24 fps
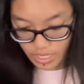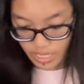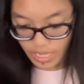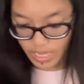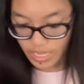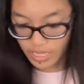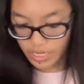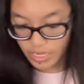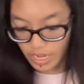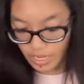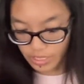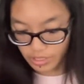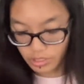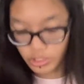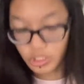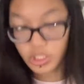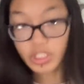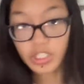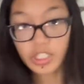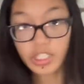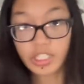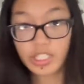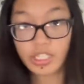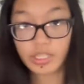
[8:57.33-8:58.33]
and I
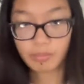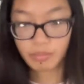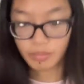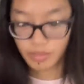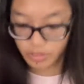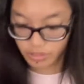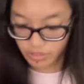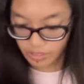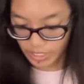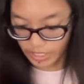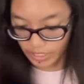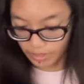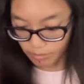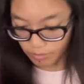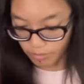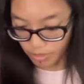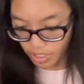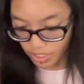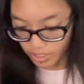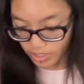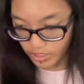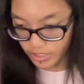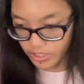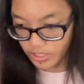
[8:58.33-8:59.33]
usually keep like
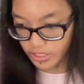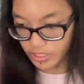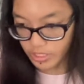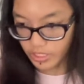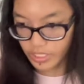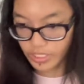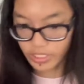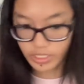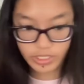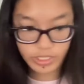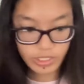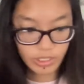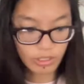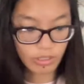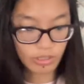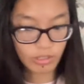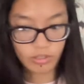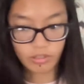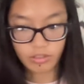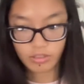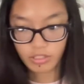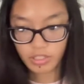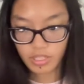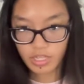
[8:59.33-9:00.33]
products in there,
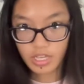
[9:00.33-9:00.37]
so